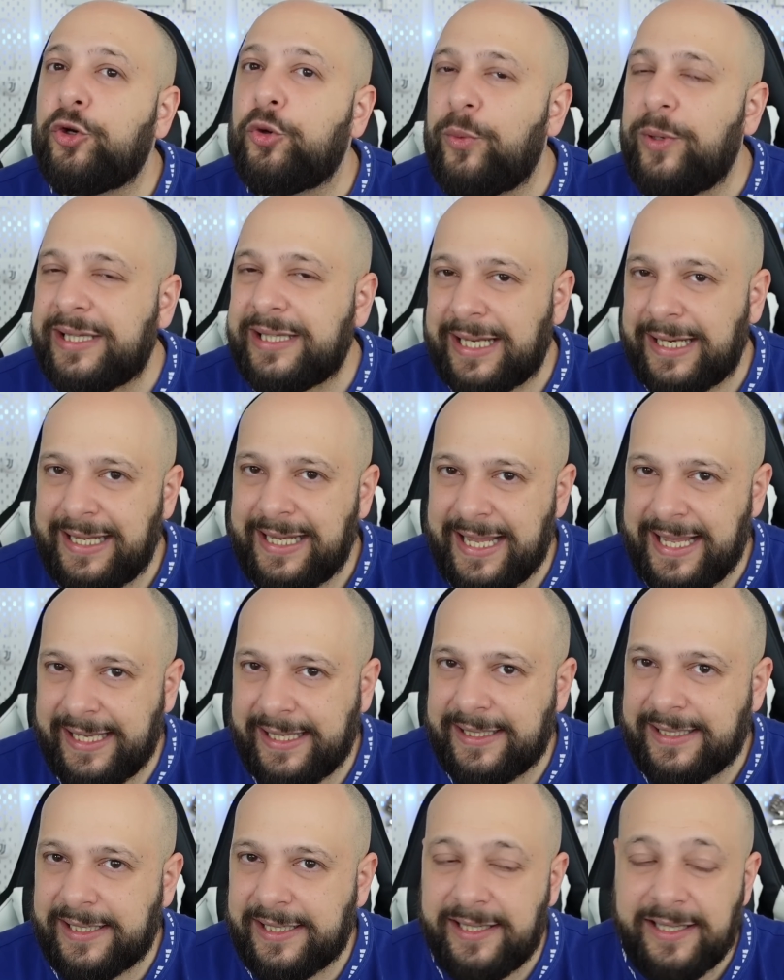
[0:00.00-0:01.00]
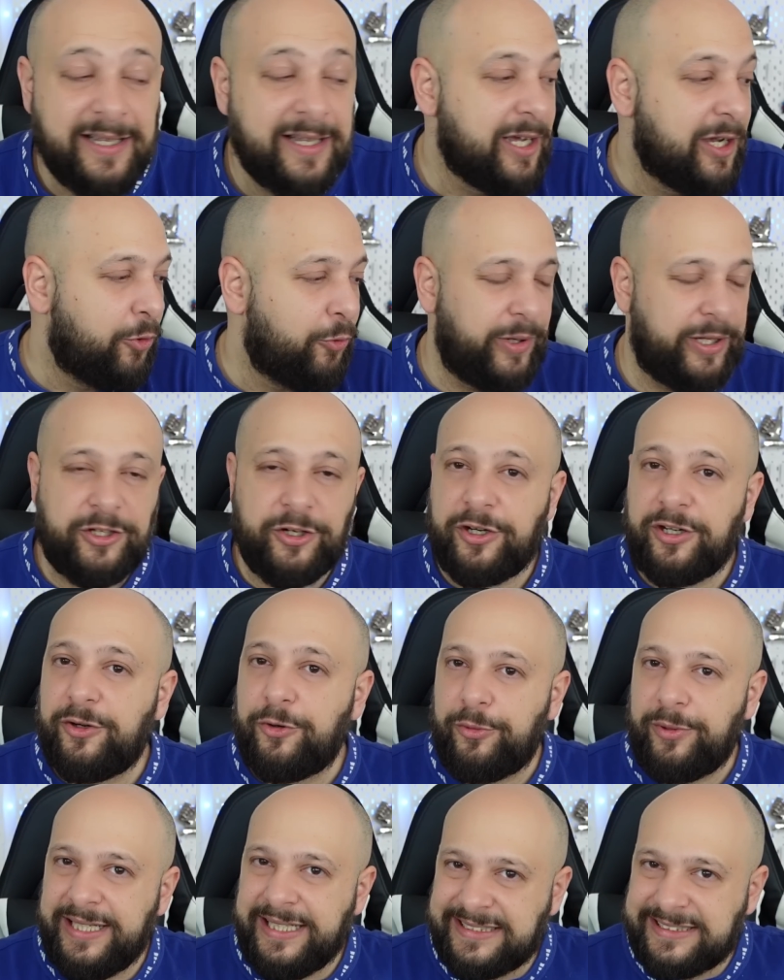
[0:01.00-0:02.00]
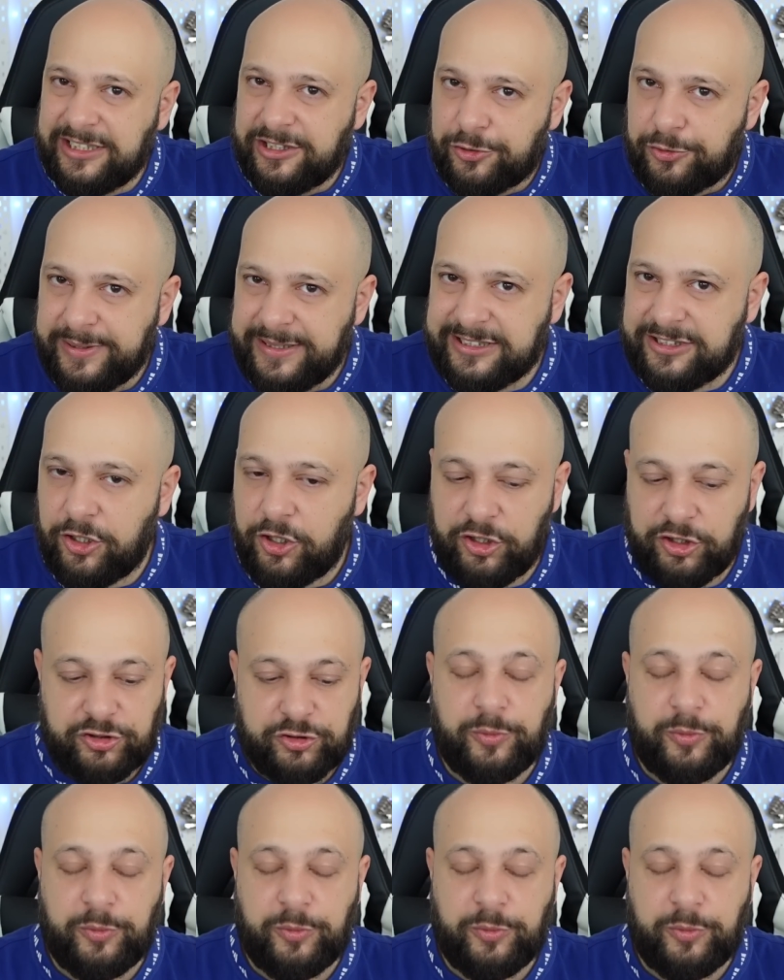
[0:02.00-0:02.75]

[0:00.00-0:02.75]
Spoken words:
with Allegri, with the recent results,